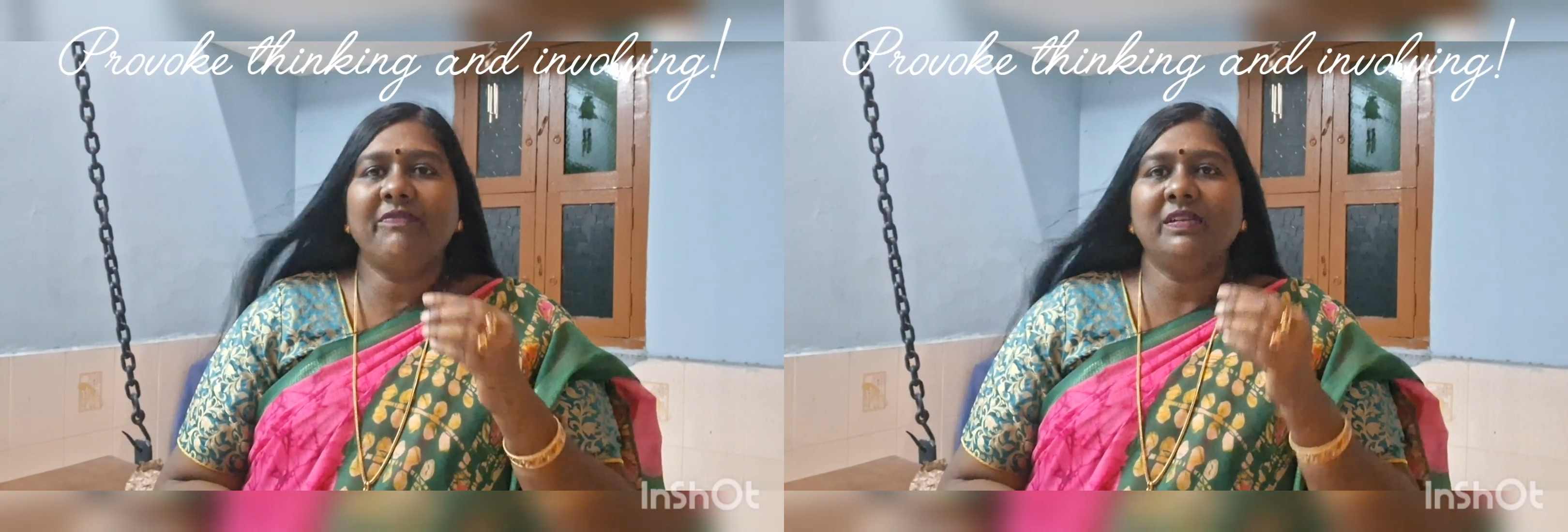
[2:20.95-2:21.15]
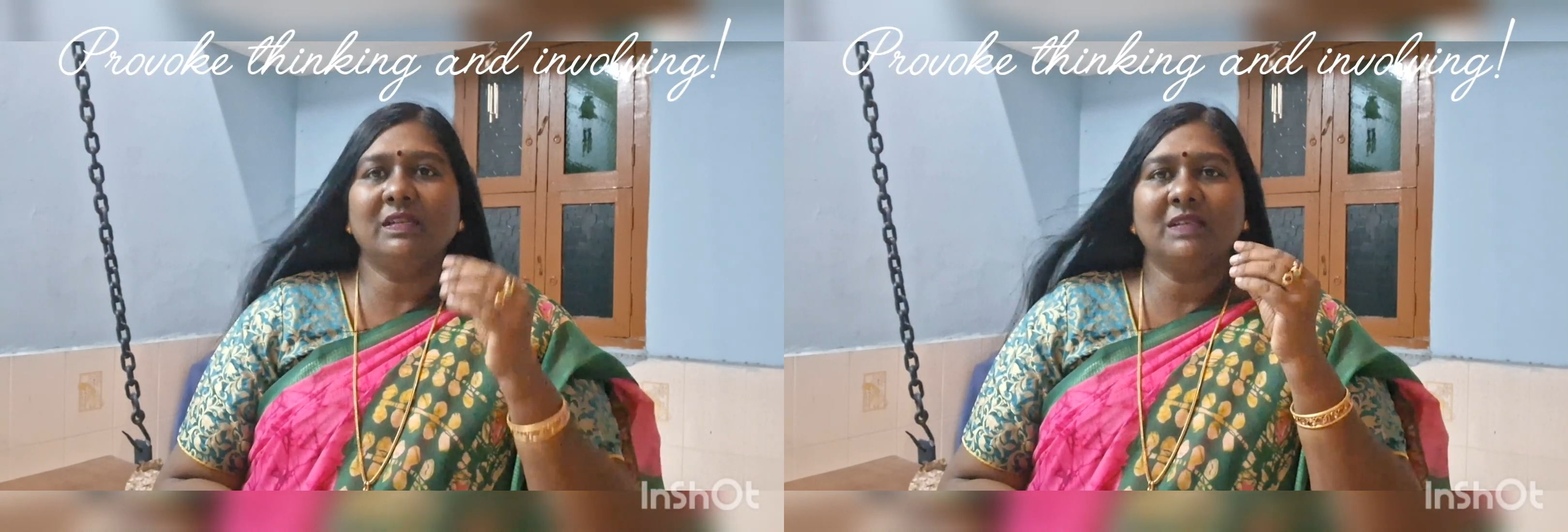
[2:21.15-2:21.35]

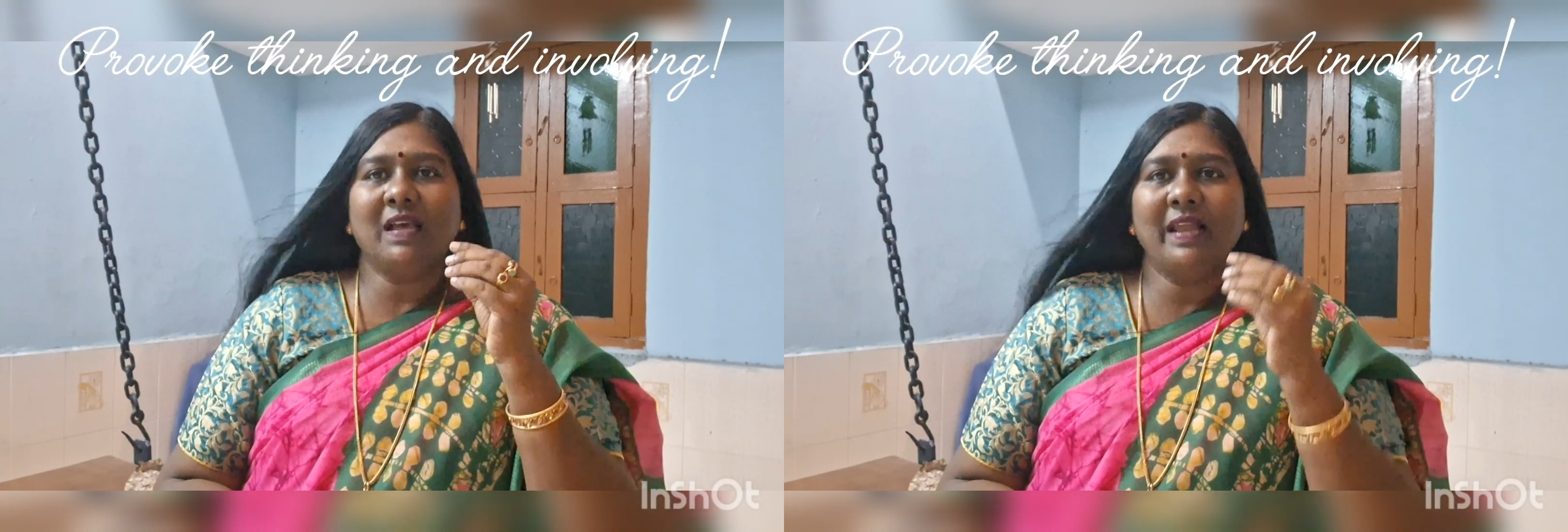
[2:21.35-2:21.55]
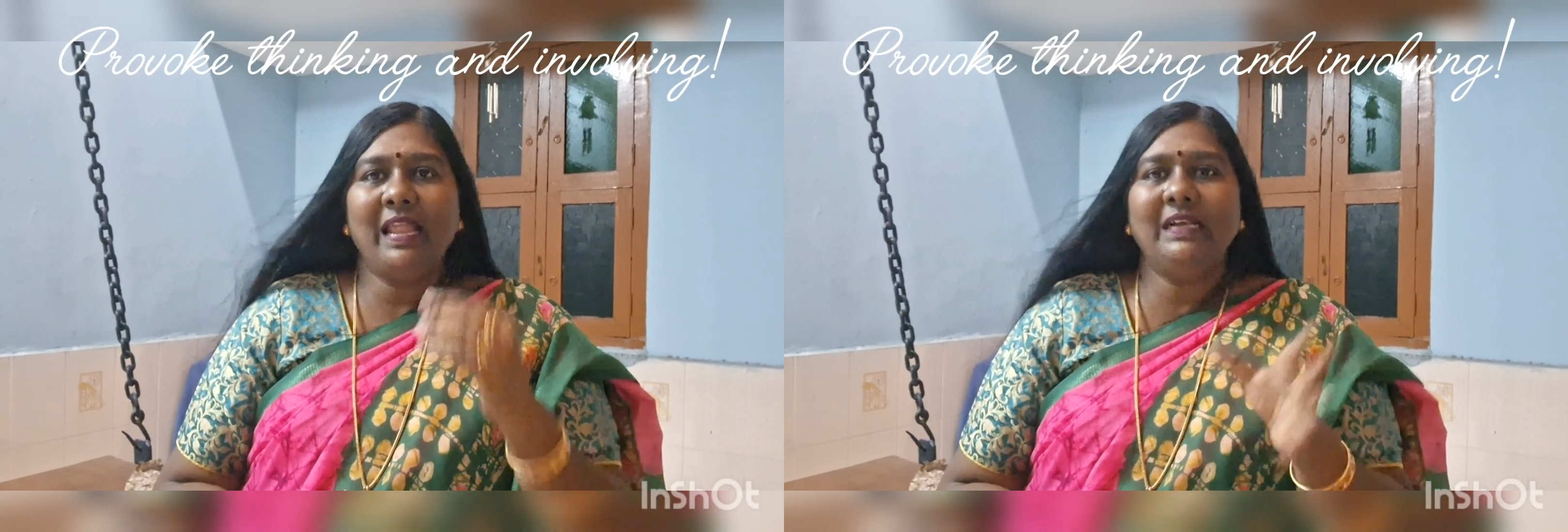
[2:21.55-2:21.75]
nurses
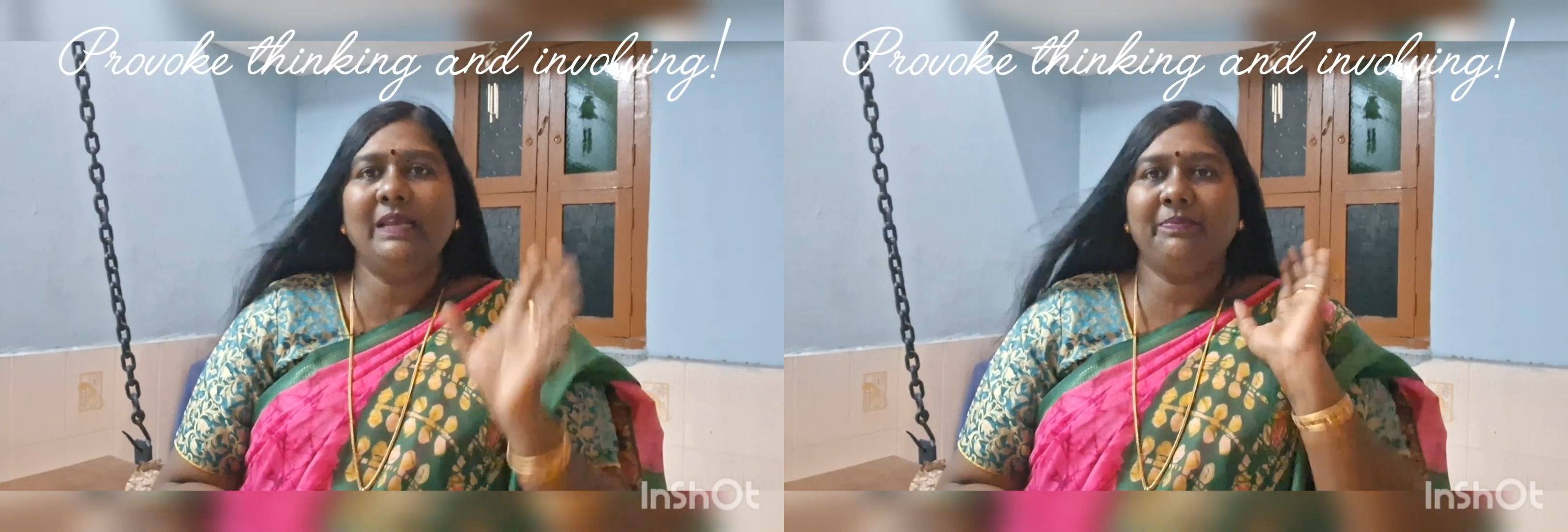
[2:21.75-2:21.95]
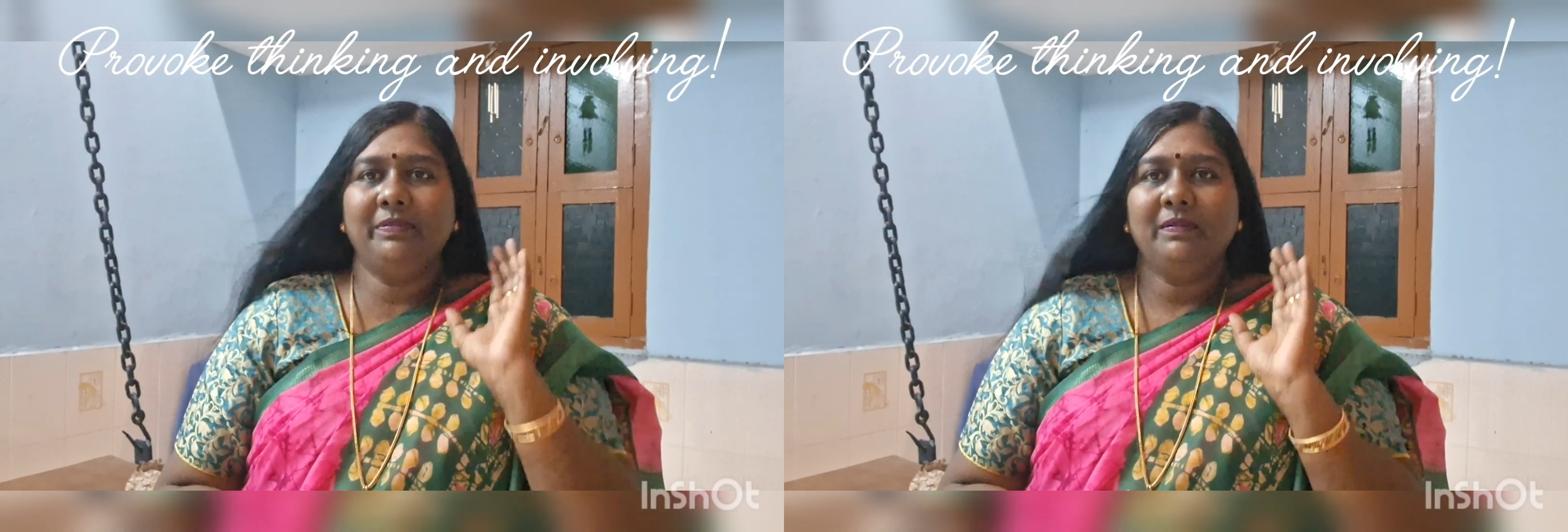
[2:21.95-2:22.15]
are held
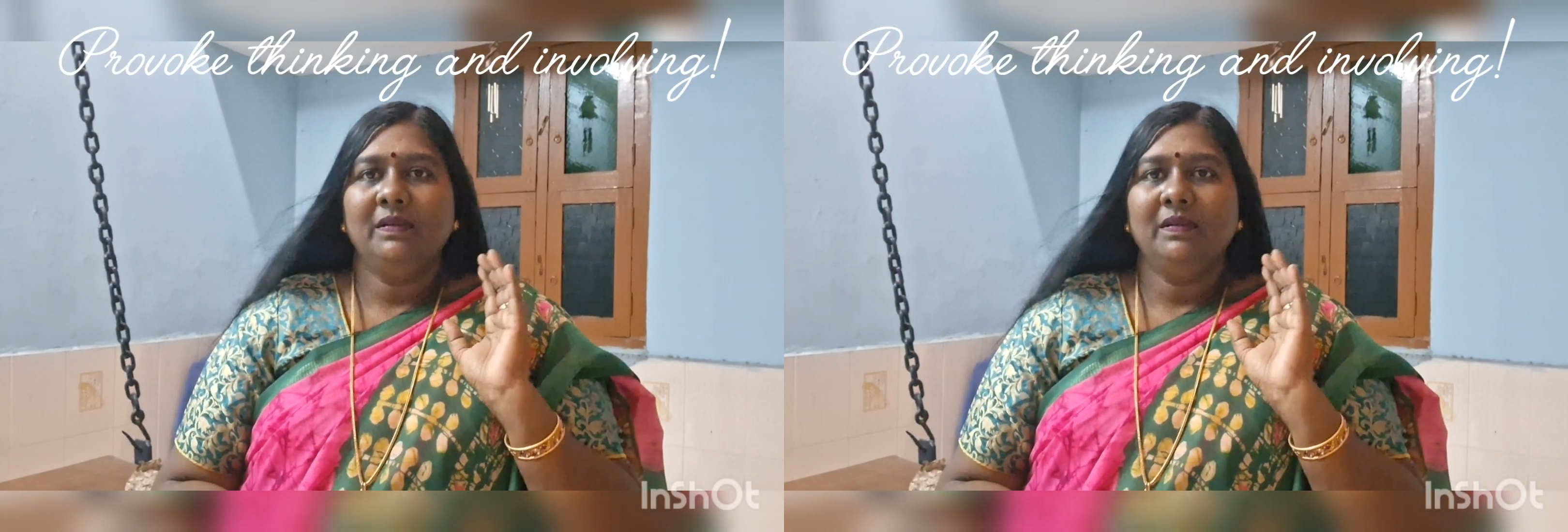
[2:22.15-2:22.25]
up